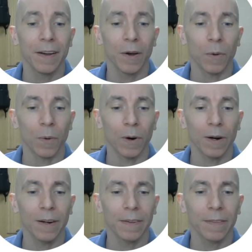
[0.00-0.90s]

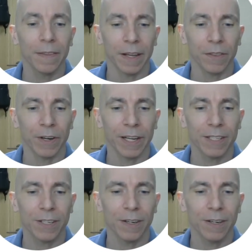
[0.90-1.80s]
Or the other
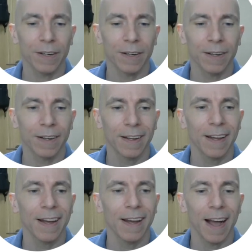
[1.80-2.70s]
answer,
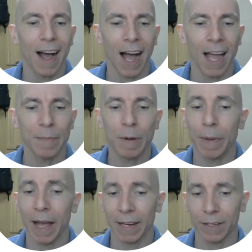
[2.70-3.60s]
I'm a
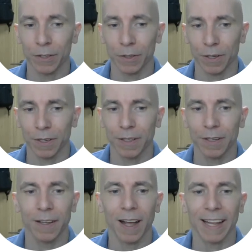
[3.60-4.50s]
bad cook.
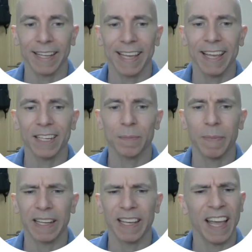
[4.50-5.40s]
I can't
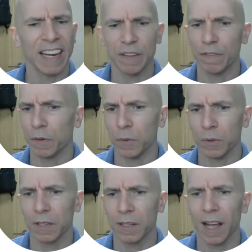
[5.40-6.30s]
make any food.
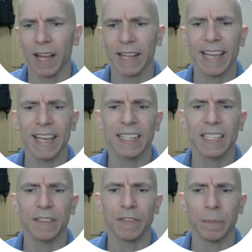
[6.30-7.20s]
I can't
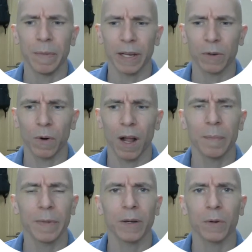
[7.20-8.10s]
even make
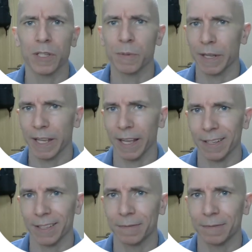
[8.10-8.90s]
ramen or spaghetti.